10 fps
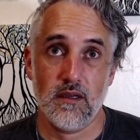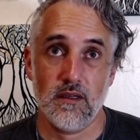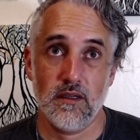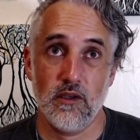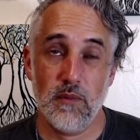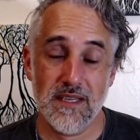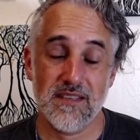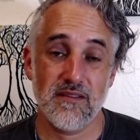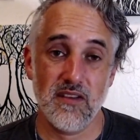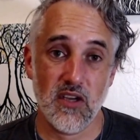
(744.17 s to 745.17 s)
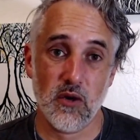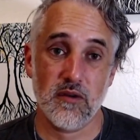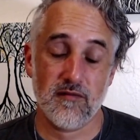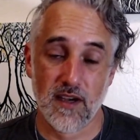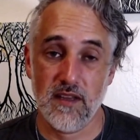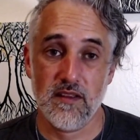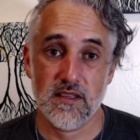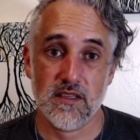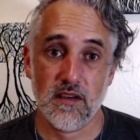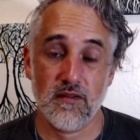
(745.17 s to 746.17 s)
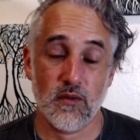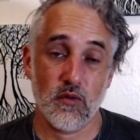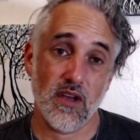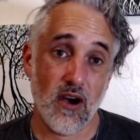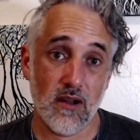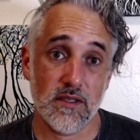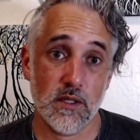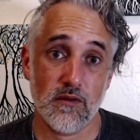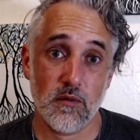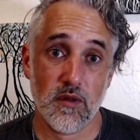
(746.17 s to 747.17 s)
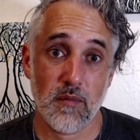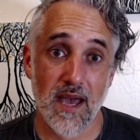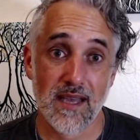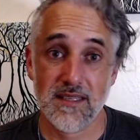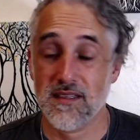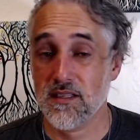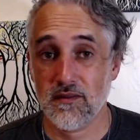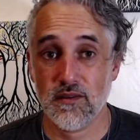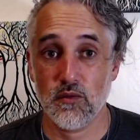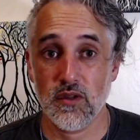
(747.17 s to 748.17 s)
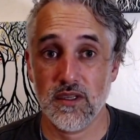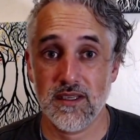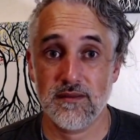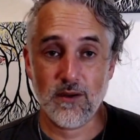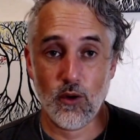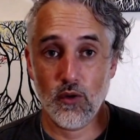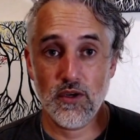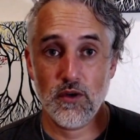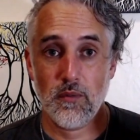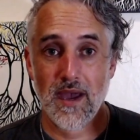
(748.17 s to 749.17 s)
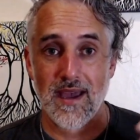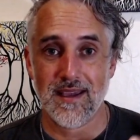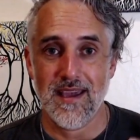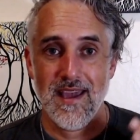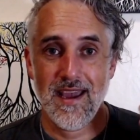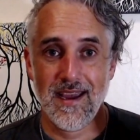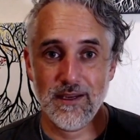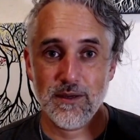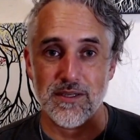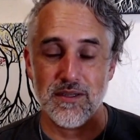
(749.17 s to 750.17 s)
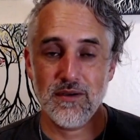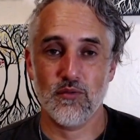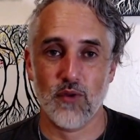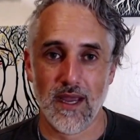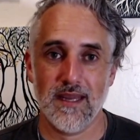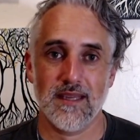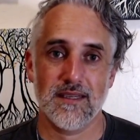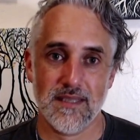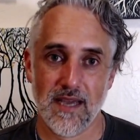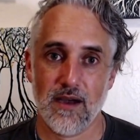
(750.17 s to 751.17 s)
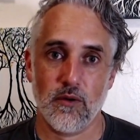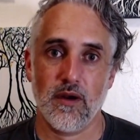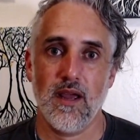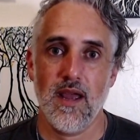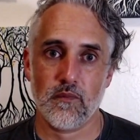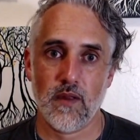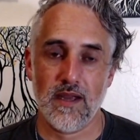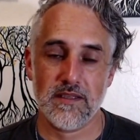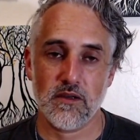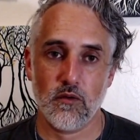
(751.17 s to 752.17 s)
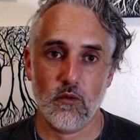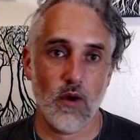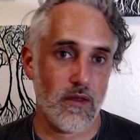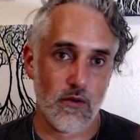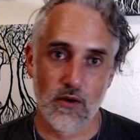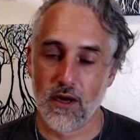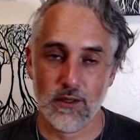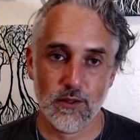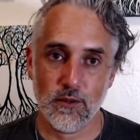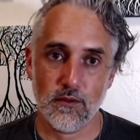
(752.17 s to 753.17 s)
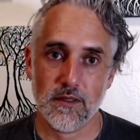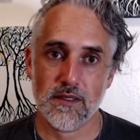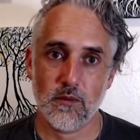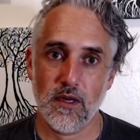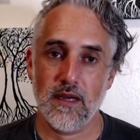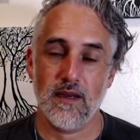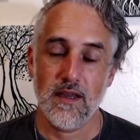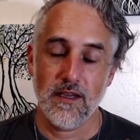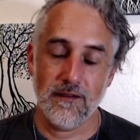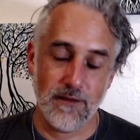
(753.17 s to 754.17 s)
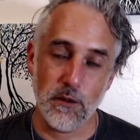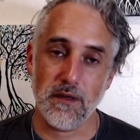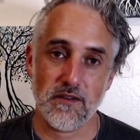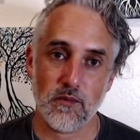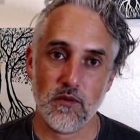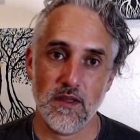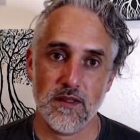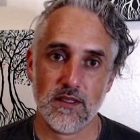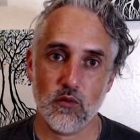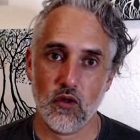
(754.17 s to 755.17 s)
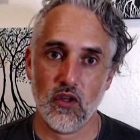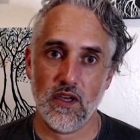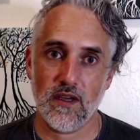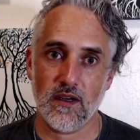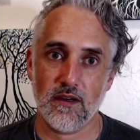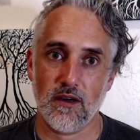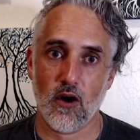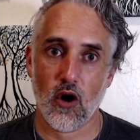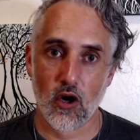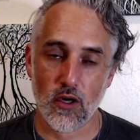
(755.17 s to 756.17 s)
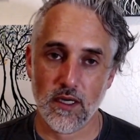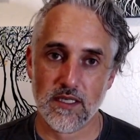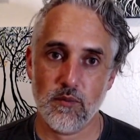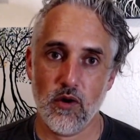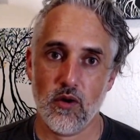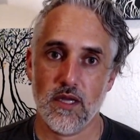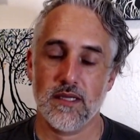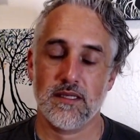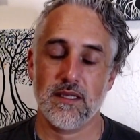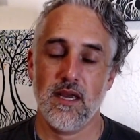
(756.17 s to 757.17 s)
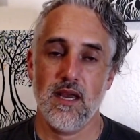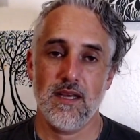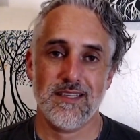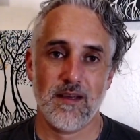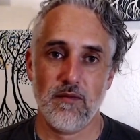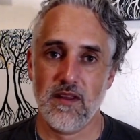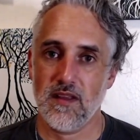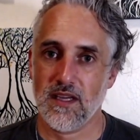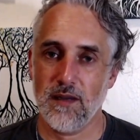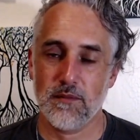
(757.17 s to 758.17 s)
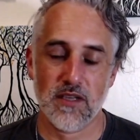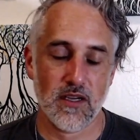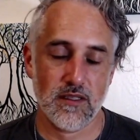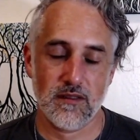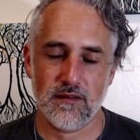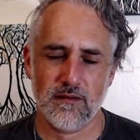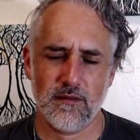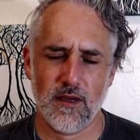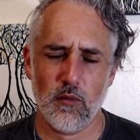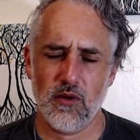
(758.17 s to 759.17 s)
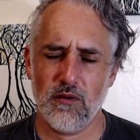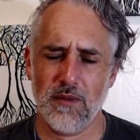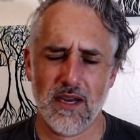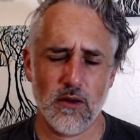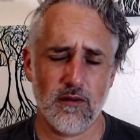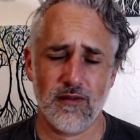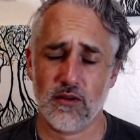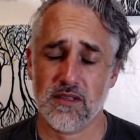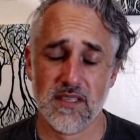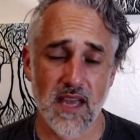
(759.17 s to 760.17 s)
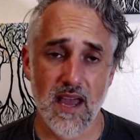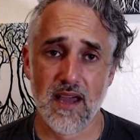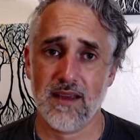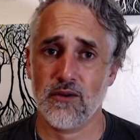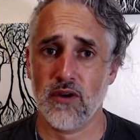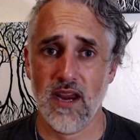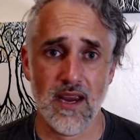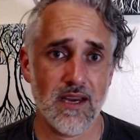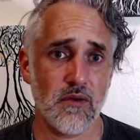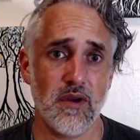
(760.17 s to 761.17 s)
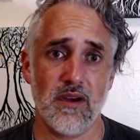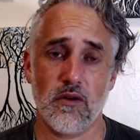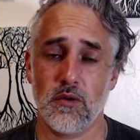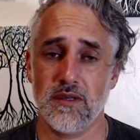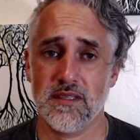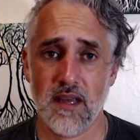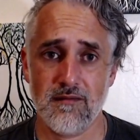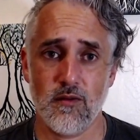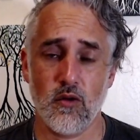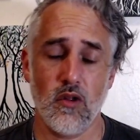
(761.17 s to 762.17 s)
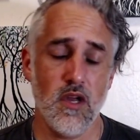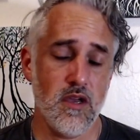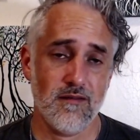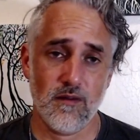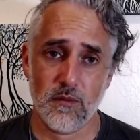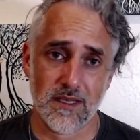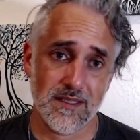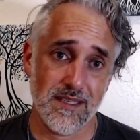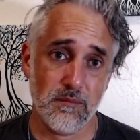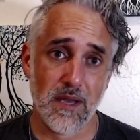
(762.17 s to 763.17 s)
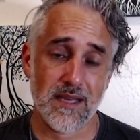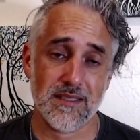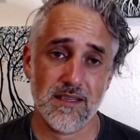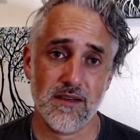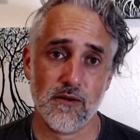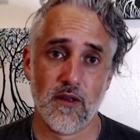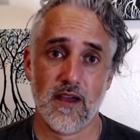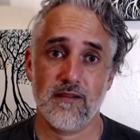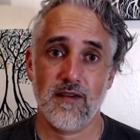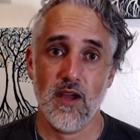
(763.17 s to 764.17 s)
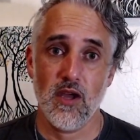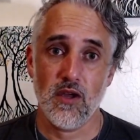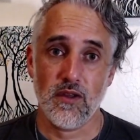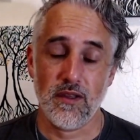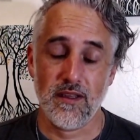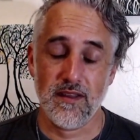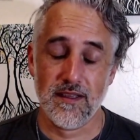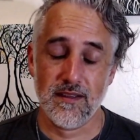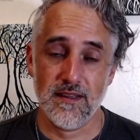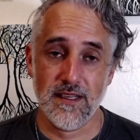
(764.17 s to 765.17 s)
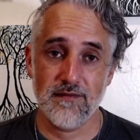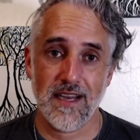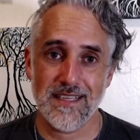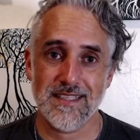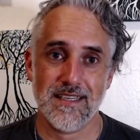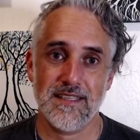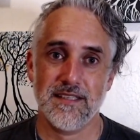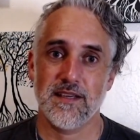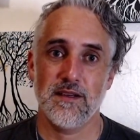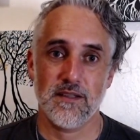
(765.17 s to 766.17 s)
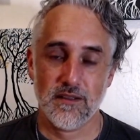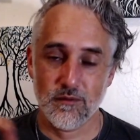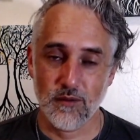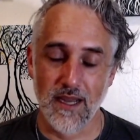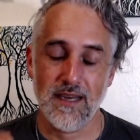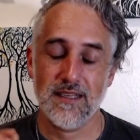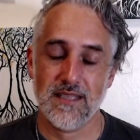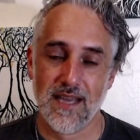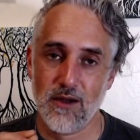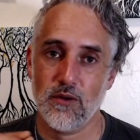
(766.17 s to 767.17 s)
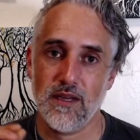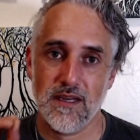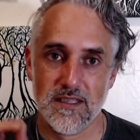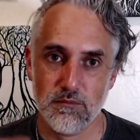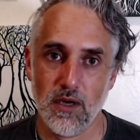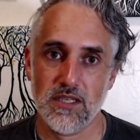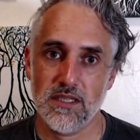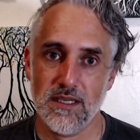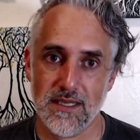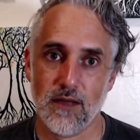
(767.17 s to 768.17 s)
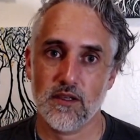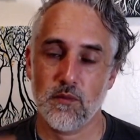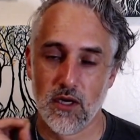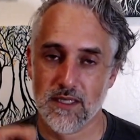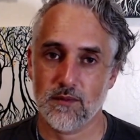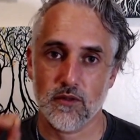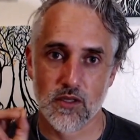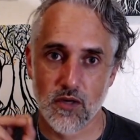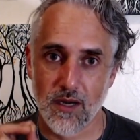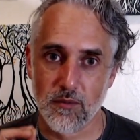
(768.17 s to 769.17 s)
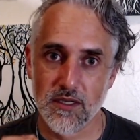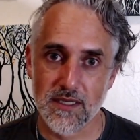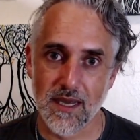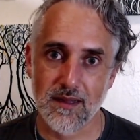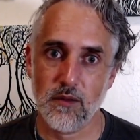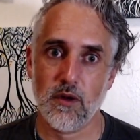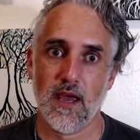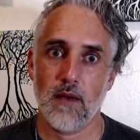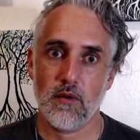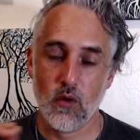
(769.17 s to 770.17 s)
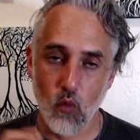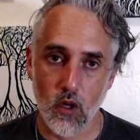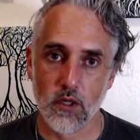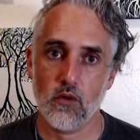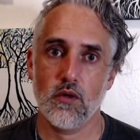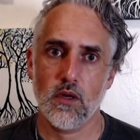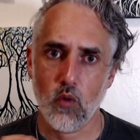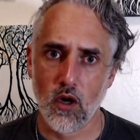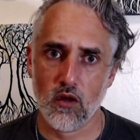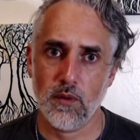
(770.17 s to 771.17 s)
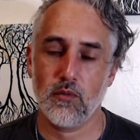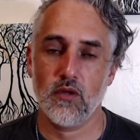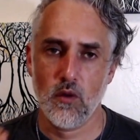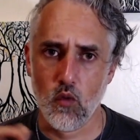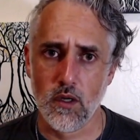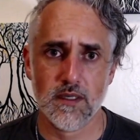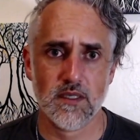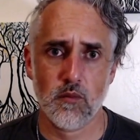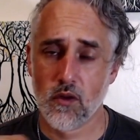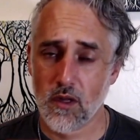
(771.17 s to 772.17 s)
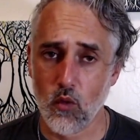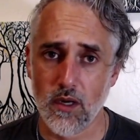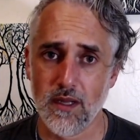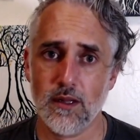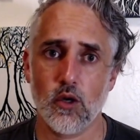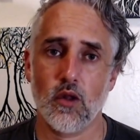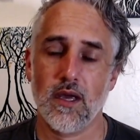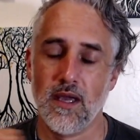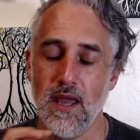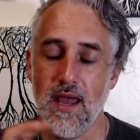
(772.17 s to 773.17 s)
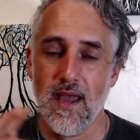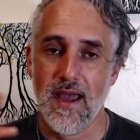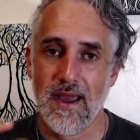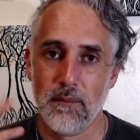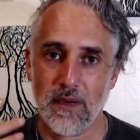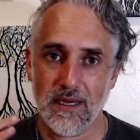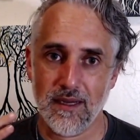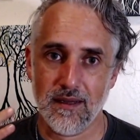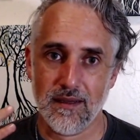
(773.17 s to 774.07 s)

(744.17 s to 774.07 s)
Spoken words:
you basically go and find the stuff that really haunts you from the past, the stuff that really is holding you back, and you actually write it down. And so whether or not you do the suite, if you have something that's really a hard experience, something that keeps on making you feel sad or angry or resentful from like deep past in your life, the advice is to write it down in as much detail as possible. Describe exactly what happened, what you did, what other people did, what did it smell like, what did it look like. And by